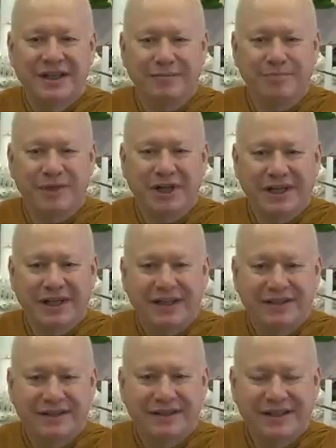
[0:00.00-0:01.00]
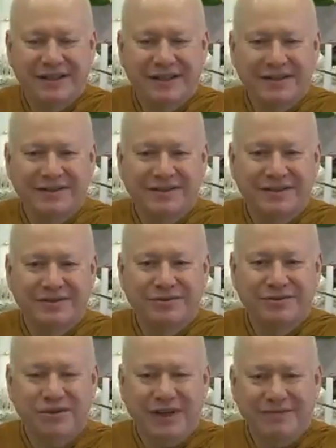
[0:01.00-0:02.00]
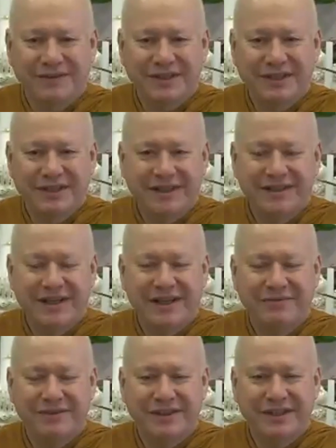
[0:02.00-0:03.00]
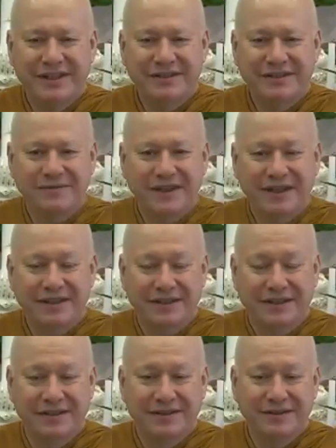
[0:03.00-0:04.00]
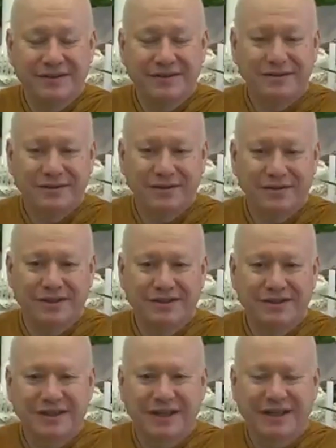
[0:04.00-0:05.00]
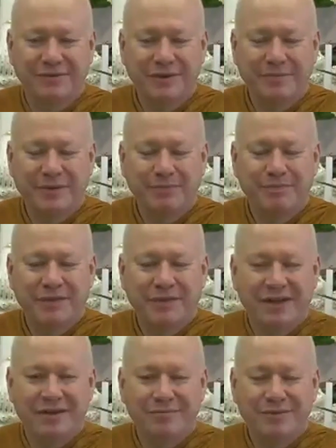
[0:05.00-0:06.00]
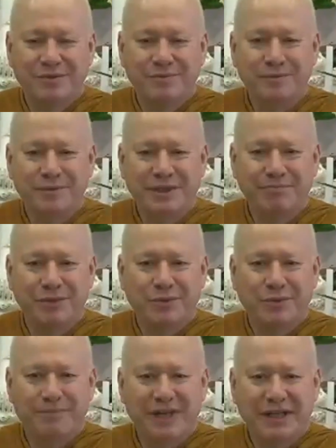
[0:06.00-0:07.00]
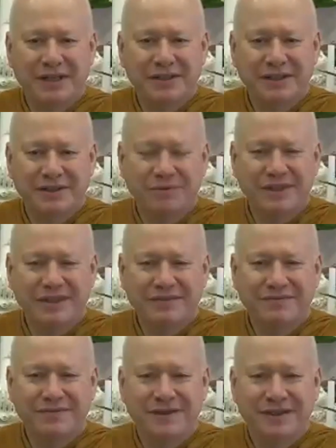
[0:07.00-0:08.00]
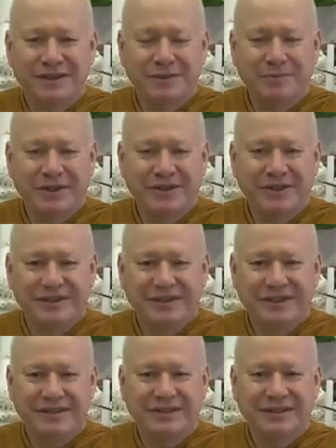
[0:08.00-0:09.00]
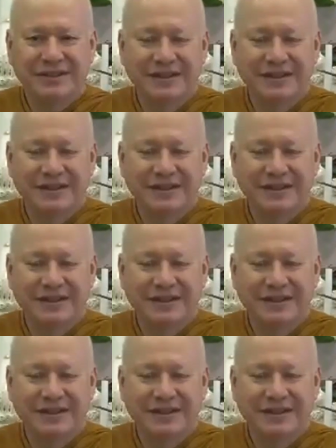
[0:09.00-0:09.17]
buying things, traveling, everything is affected. So it's like we're at the moment being bombarded with different experiences